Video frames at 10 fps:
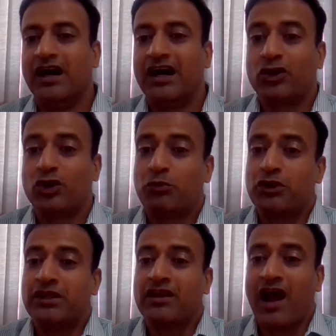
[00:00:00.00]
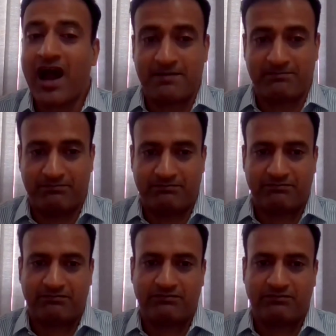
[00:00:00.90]
A robotic arm
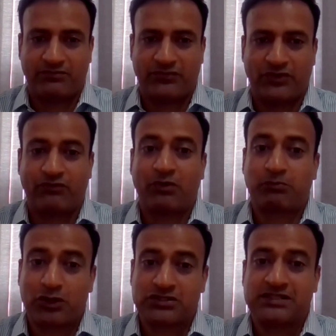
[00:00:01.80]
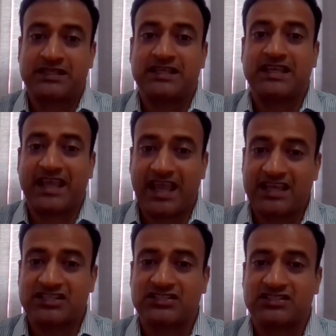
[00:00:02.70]
for processing
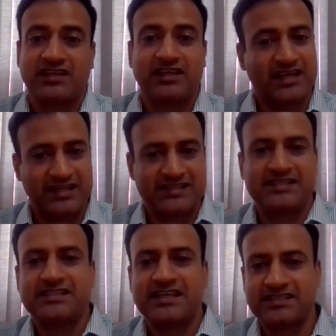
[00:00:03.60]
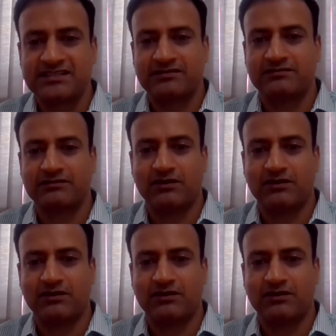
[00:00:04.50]
cash in currency chest